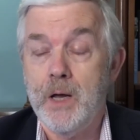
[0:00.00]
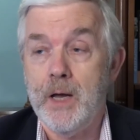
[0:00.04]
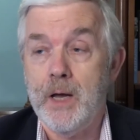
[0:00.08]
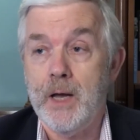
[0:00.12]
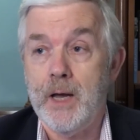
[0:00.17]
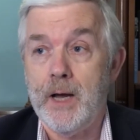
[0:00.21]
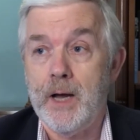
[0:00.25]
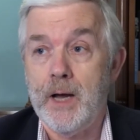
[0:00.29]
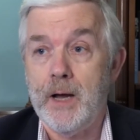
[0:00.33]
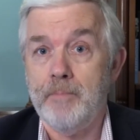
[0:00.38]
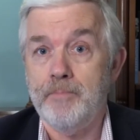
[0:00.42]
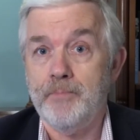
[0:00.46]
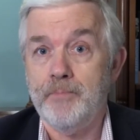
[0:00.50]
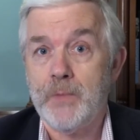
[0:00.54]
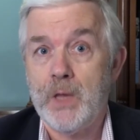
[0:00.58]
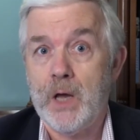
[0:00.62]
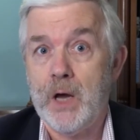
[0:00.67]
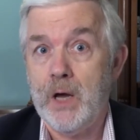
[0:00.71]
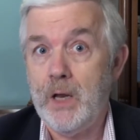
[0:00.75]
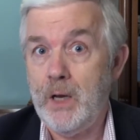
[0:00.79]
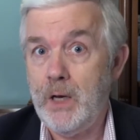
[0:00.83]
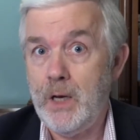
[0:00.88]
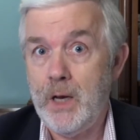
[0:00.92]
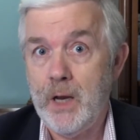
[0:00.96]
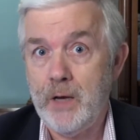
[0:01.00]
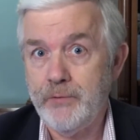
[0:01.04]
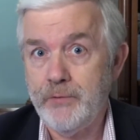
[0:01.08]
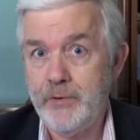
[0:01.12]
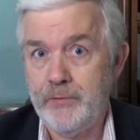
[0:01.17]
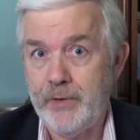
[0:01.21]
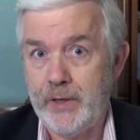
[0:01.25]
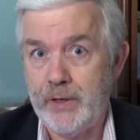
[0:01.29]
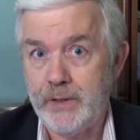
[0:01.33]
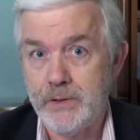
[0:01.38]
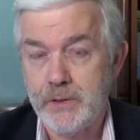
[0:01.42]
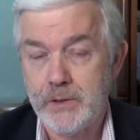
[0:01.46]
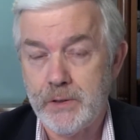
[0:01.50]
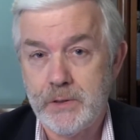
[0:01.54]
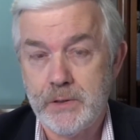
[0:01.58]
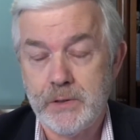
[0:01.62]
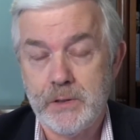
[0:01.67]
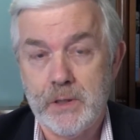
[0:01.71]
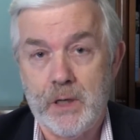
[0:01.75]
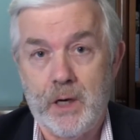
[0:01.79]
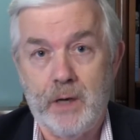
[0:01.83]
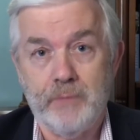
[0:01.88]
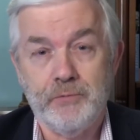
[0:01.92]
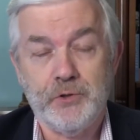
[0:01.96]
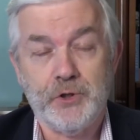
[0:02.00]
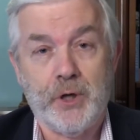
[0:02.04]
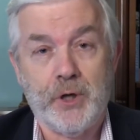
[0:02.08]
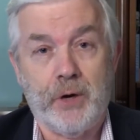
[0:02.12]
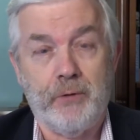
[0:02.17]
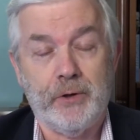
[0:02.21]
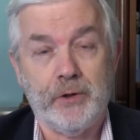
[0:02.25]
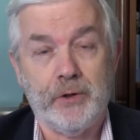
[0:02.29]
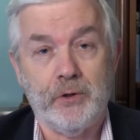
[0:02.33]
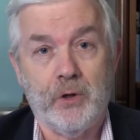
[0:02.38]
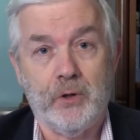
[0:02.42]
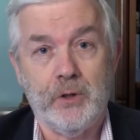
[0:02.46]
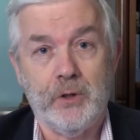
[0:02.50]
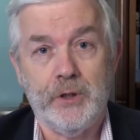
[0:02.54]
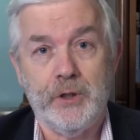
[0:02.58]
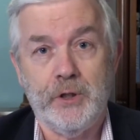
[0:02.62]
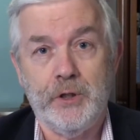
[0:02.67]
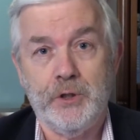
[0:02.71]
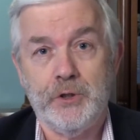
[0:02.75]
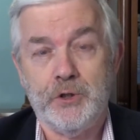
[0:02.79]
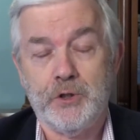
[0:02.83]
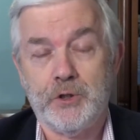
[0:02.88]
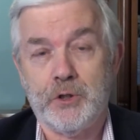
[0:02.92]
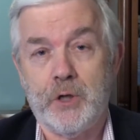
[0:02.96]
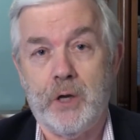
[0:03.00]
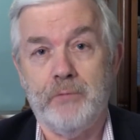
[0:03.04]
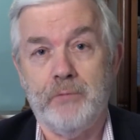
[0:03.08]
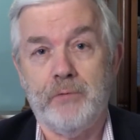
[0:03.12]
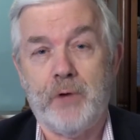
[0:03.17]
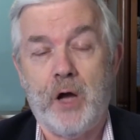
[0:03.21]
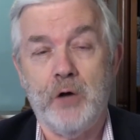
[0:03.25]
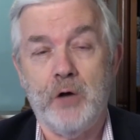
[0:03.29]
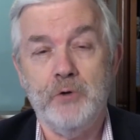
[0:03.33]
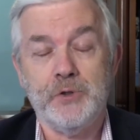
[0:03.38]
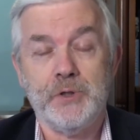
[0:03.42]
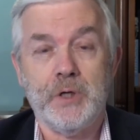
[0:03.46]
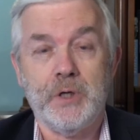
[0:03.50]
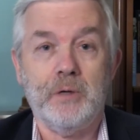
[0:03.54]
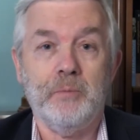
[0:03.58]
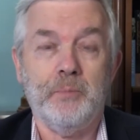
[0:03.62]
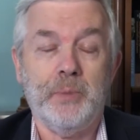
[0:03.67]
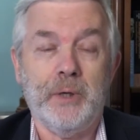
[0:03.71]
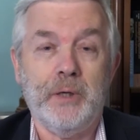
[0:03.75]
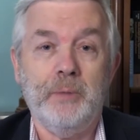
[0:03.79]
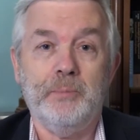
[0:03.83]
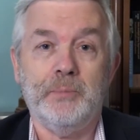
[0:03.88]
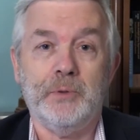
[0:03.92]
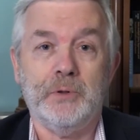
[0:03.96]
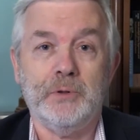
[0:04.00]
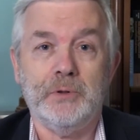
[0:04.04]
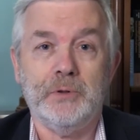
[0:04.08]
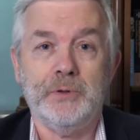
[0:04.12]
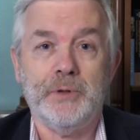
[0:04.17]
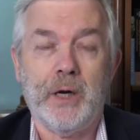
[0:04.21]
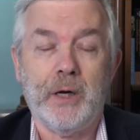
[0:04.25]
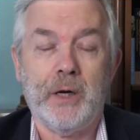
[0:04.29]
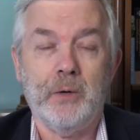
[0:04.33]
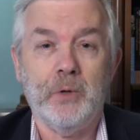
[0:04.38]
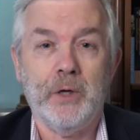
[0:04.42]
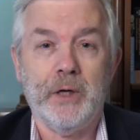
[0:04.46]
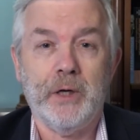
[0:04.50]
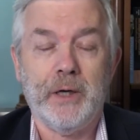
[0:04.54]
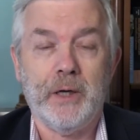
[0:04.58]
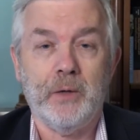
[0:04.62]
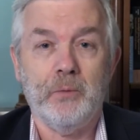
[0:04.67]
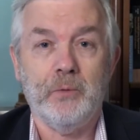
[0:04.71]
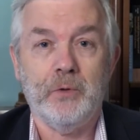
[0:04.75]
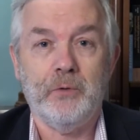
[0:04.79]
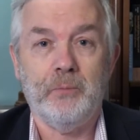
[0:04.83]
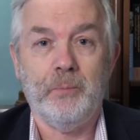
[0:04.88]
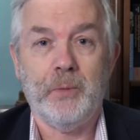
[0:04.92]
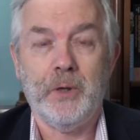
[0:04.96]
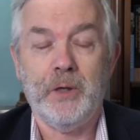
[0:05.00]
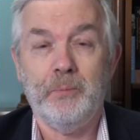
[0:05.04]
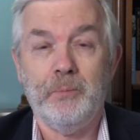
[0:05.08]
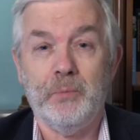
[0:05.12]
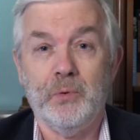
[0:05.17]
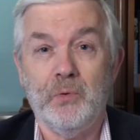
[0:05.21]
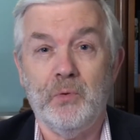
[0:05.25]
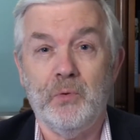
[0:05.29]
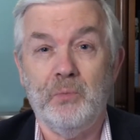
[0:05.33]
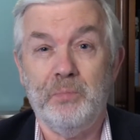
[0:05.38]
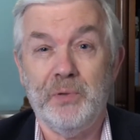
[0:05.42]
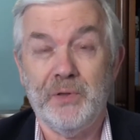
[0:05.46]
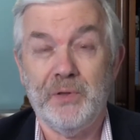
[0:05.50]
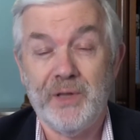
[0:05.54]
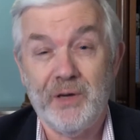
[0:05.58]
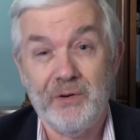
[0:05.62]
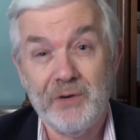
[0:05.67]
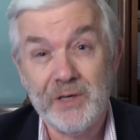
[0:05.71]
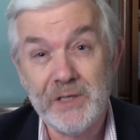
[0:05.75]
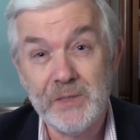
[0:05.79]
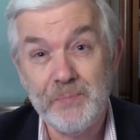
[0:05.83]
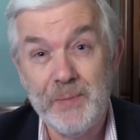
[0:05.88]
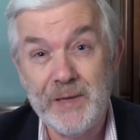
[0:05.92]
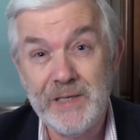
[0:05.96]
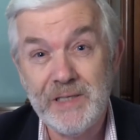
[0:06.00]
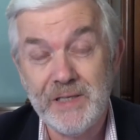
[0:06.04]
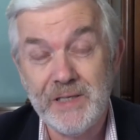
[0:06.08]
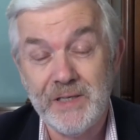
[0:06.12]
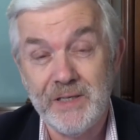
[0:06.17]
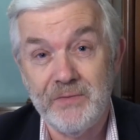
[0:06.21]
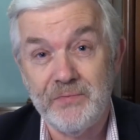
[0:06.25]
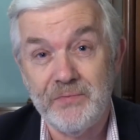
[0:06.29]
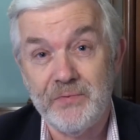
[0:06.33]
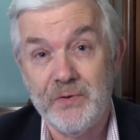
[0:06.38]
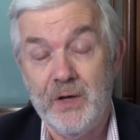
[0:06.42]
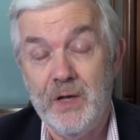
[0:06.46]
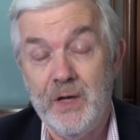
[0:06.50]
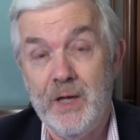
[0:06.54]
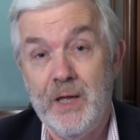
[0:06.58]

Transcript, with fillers: Um, I love events. I love sharing knowledge, love hosting people, networking with people, but they're expensive.